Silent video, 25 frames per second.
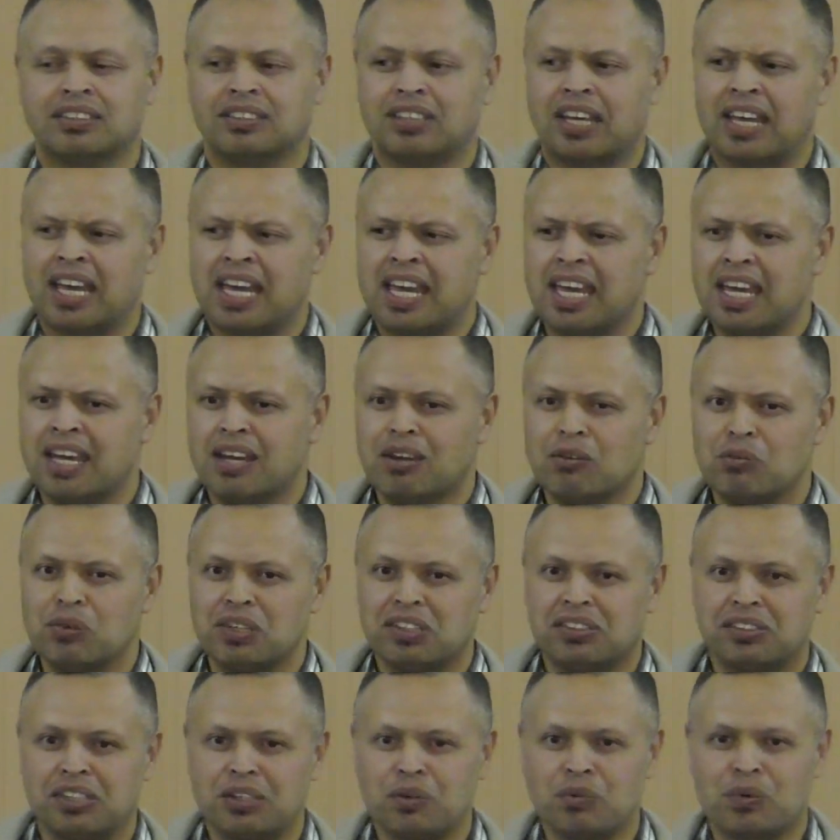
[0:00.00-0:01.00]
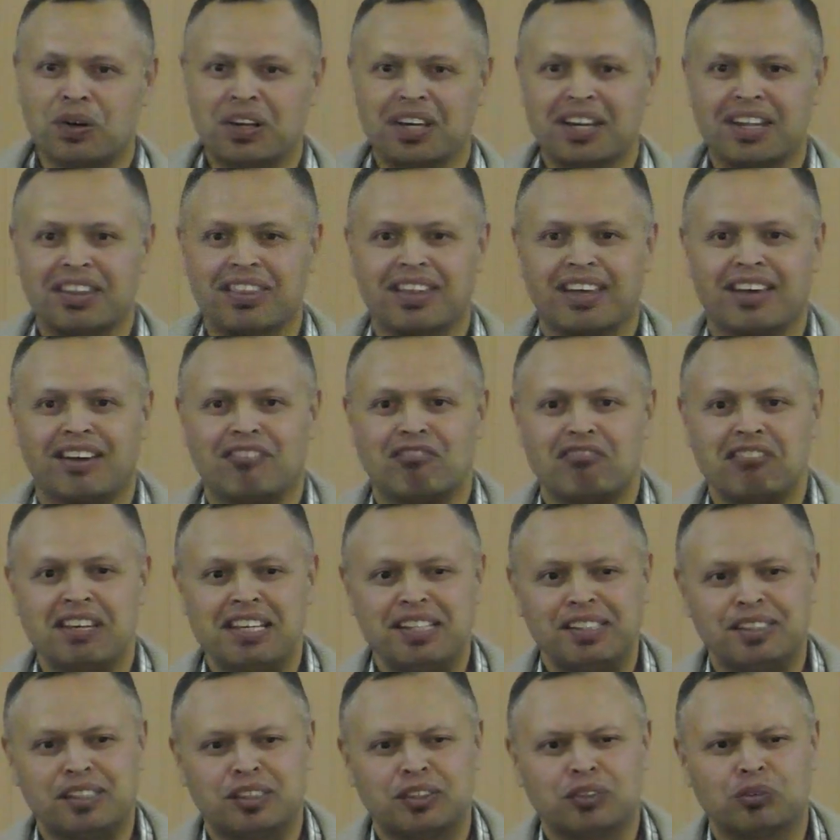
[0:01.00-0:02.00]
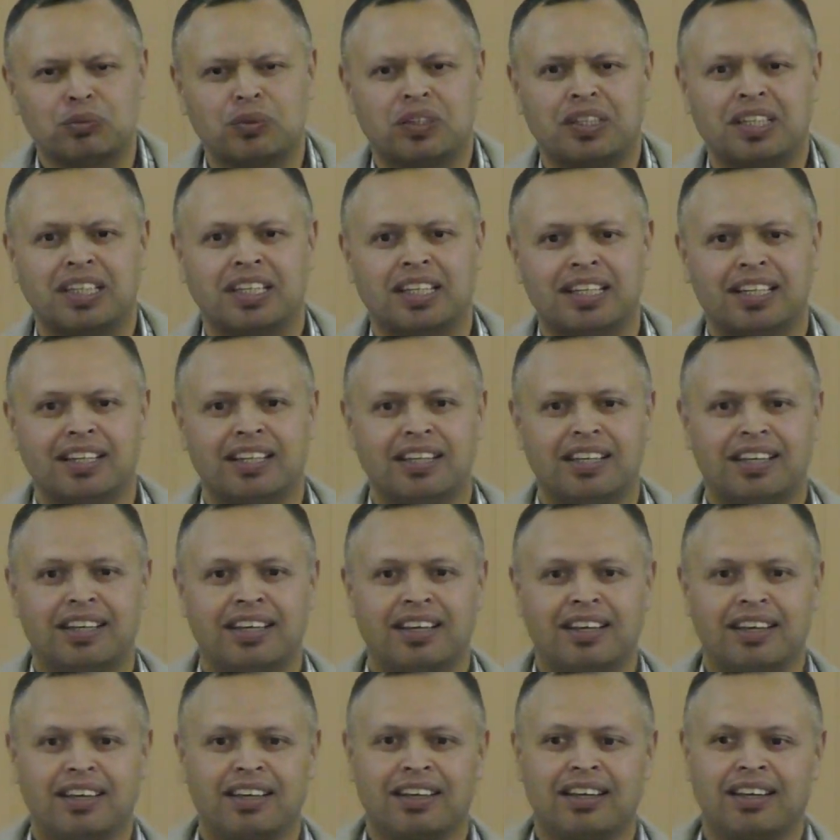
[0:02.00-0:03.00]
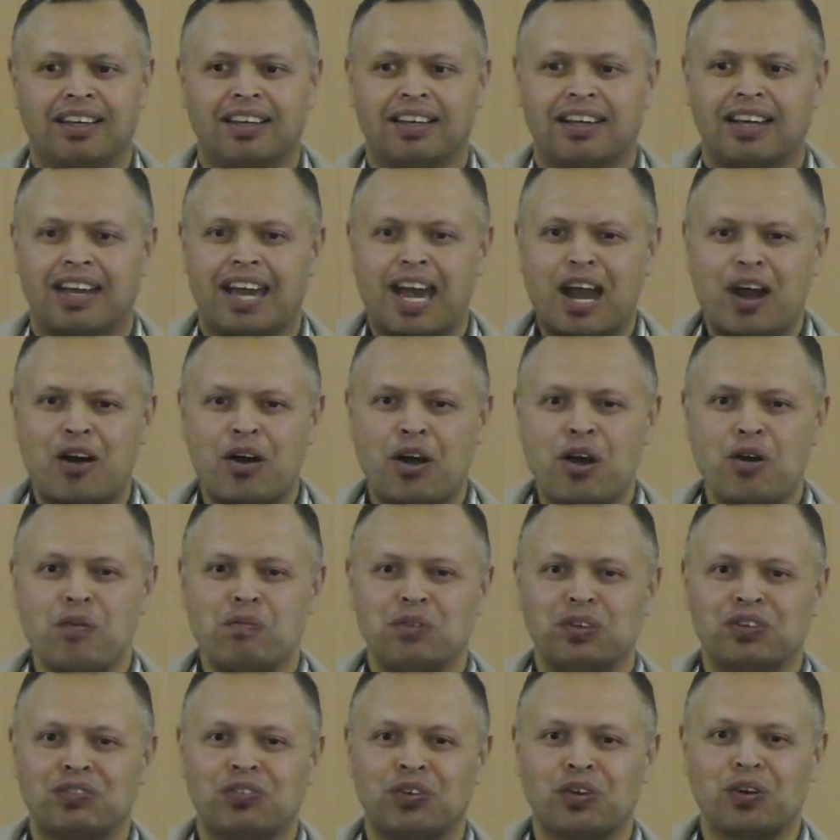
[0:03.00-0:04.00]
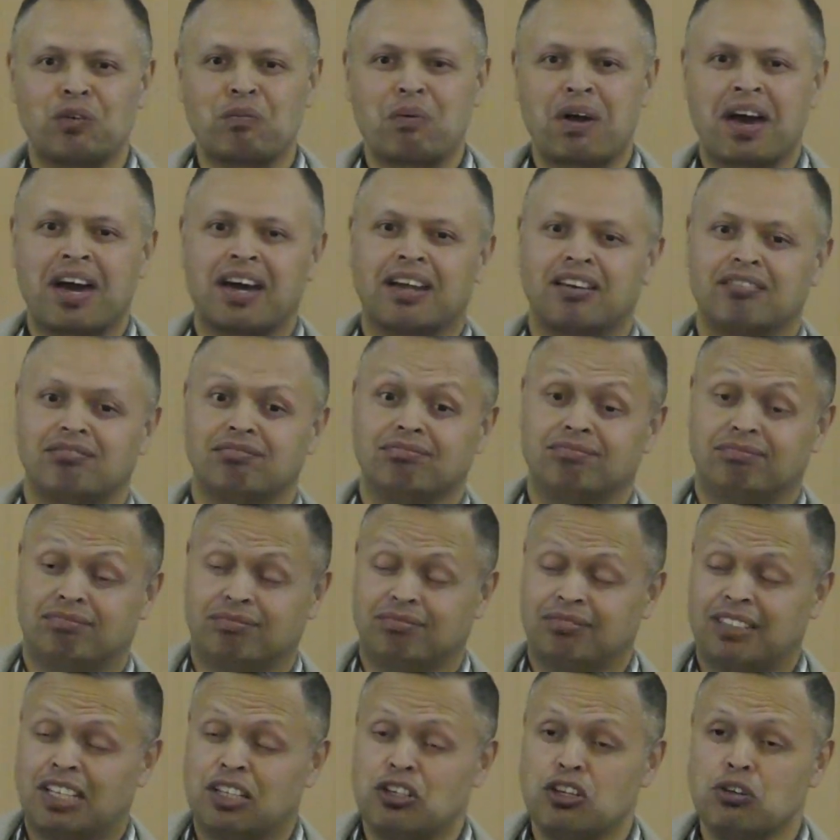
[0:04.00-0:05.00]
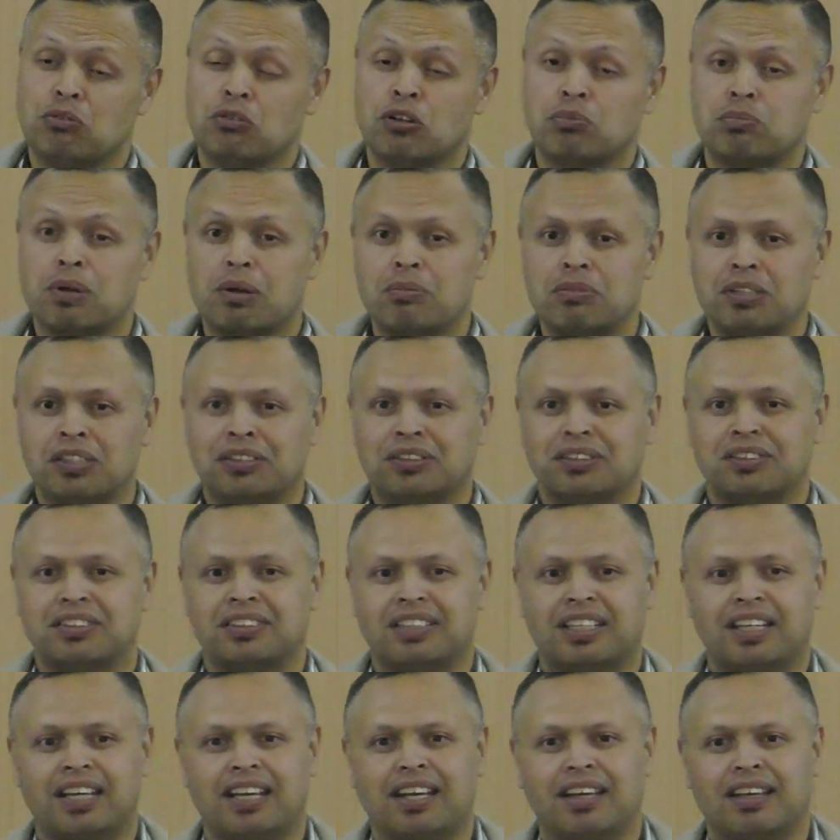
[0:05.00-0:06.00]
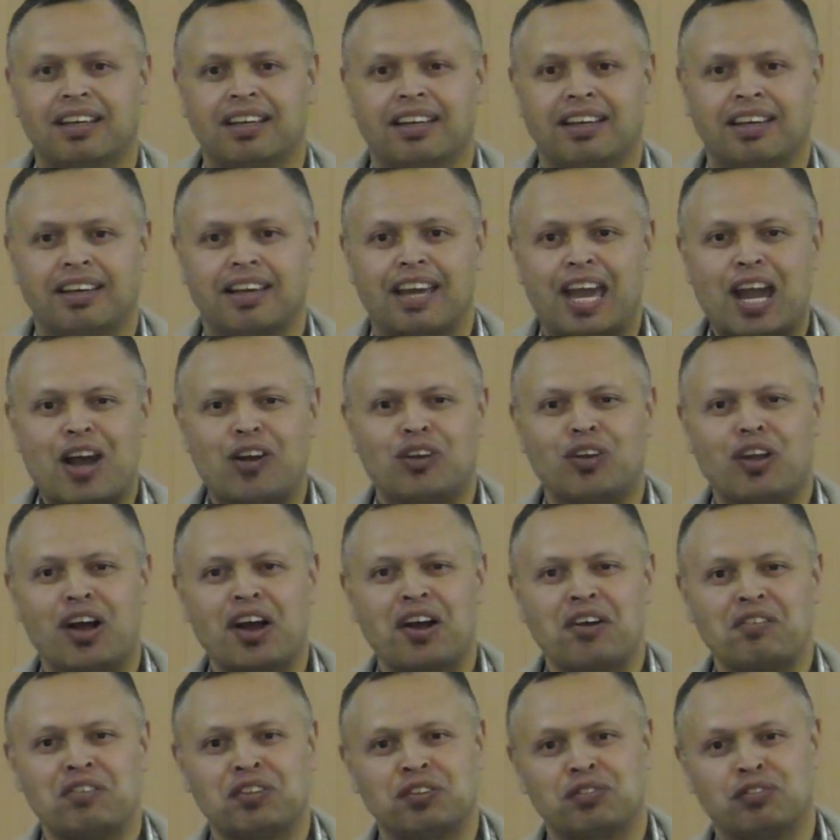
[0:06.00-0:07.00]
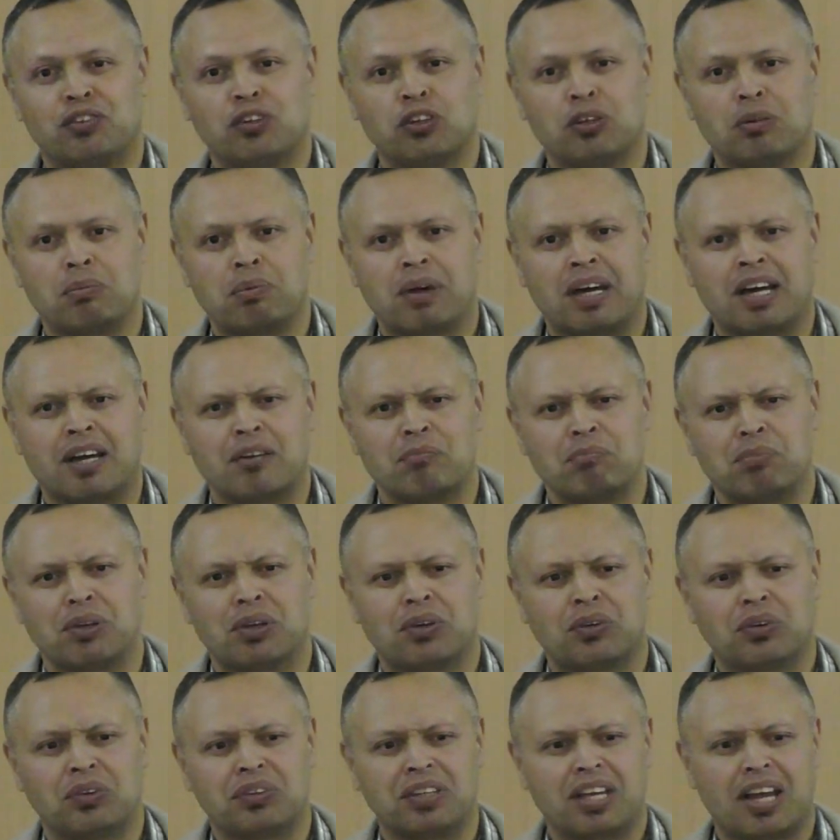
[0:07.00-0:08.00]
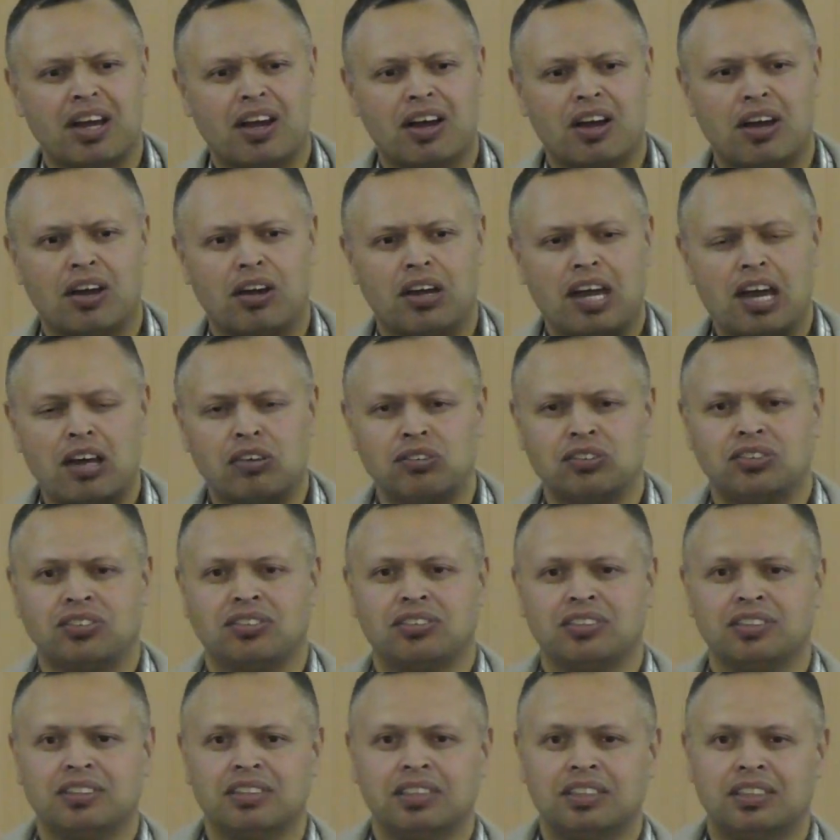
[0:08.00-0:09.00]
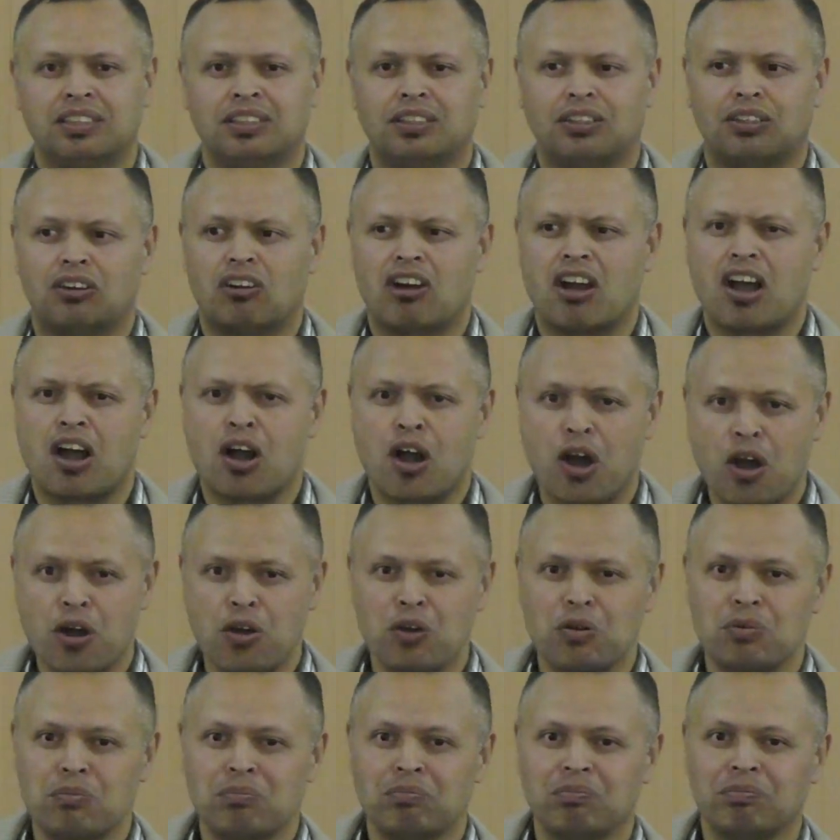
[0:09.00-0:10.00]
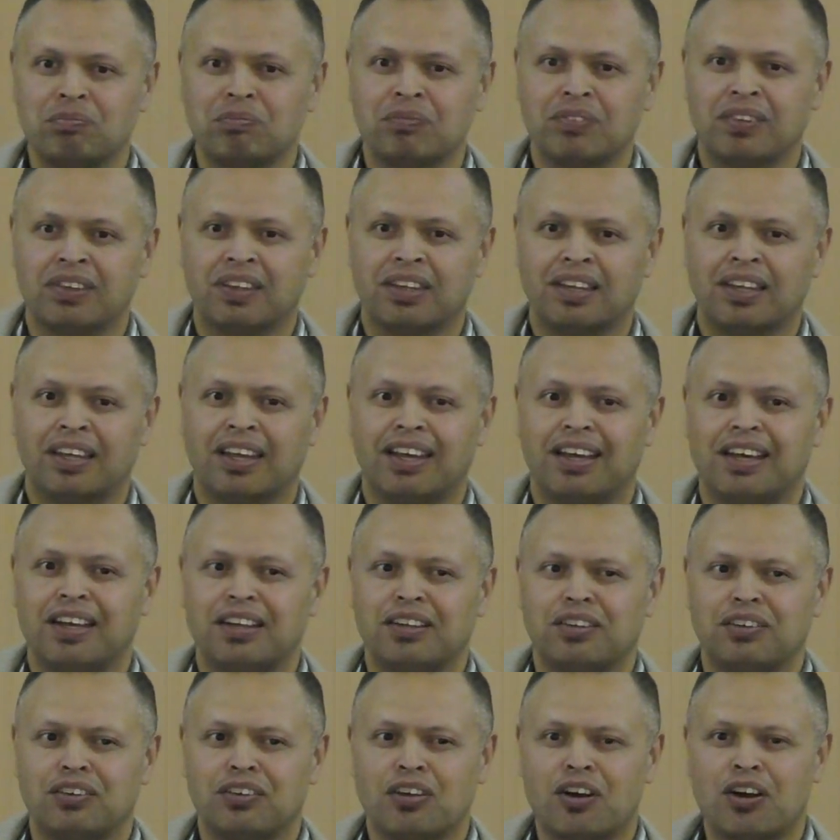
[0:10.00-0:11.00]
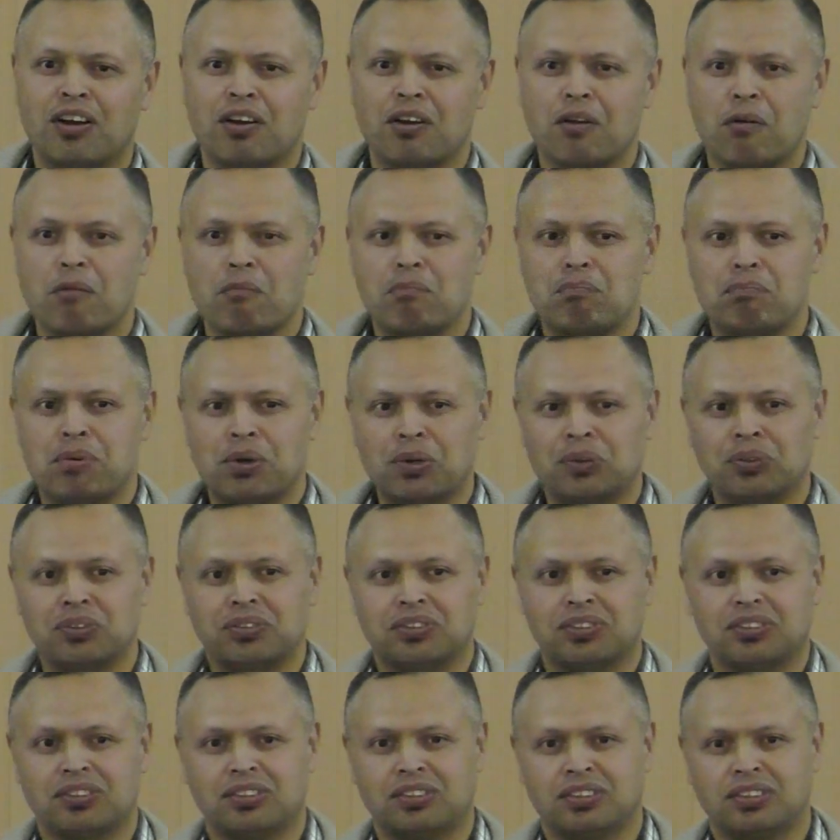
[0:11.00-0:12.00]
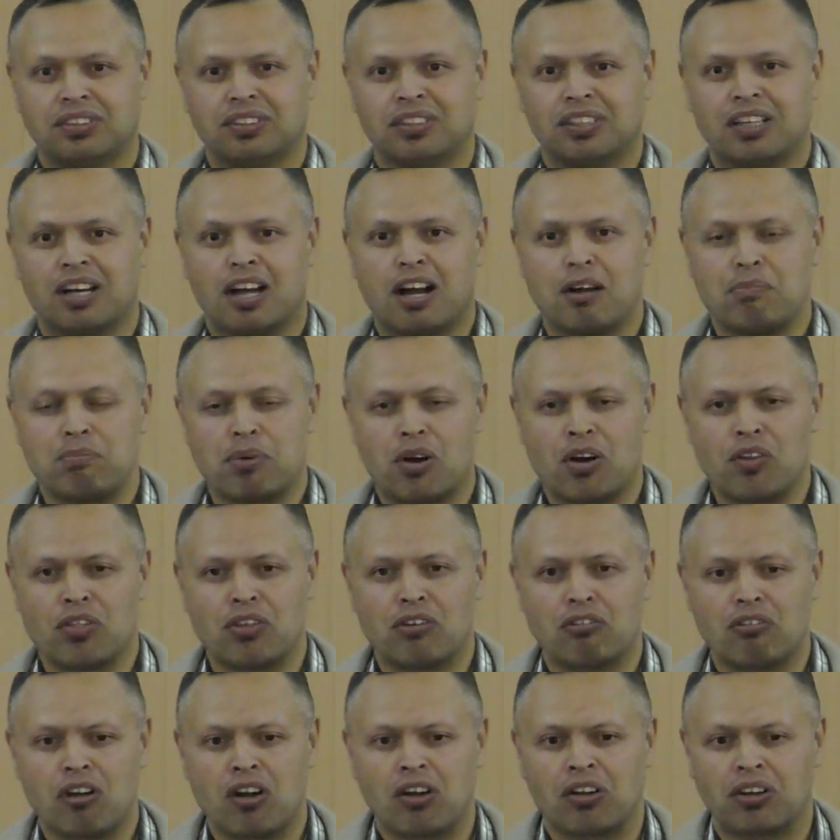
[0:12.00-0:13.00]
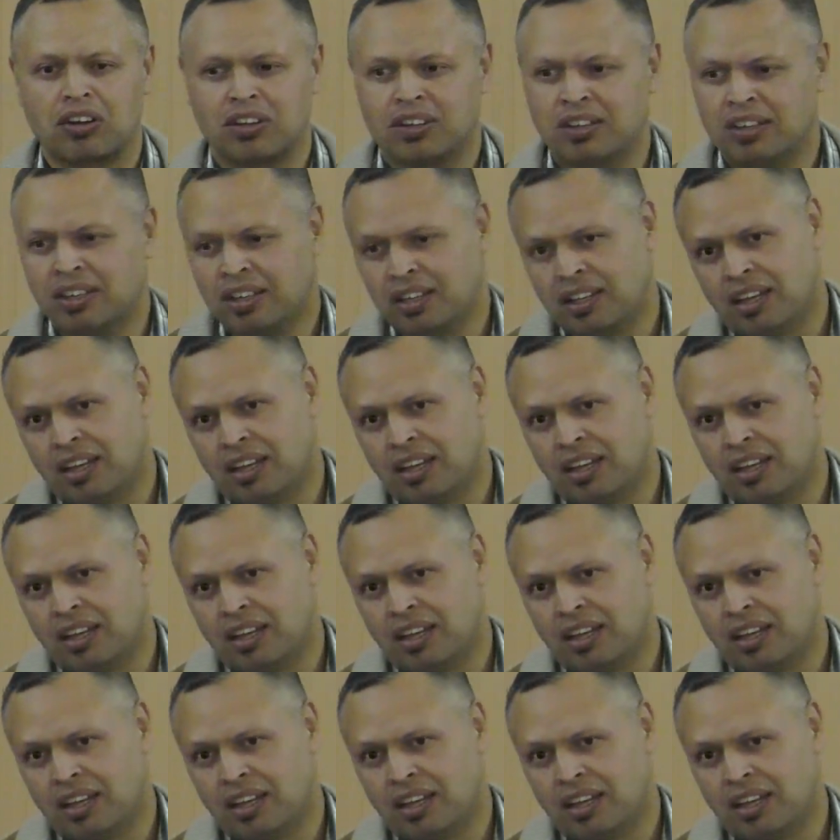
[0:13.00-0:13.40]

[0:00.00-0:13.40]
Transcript: So here we see one of the reasons why our homes fall apart. And you probably could say our lives fall apart because our house or our home is not built upon the rock.